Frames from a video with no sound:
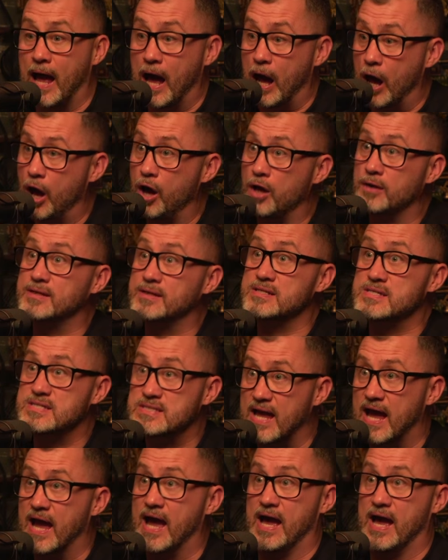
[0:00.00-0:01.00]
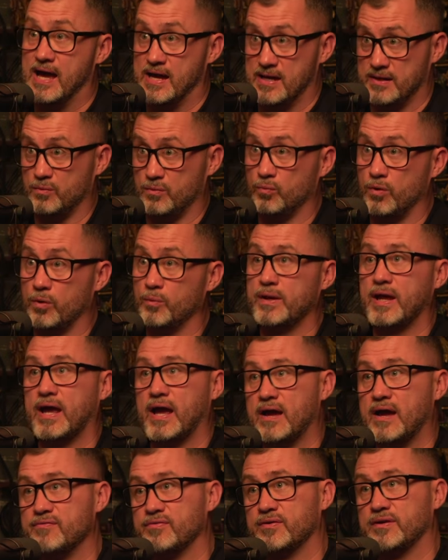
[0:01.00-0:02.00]
I'll decide what we
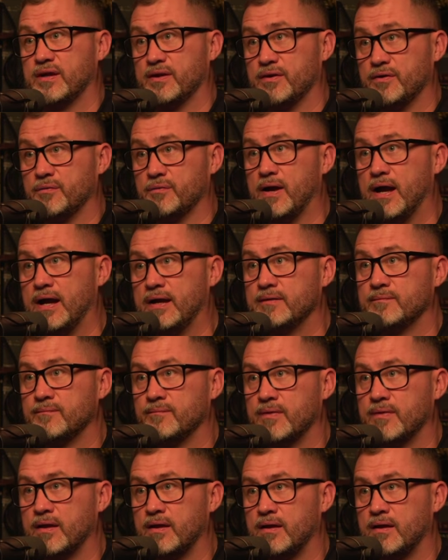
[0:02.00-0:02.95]
have for dinner, right? Right.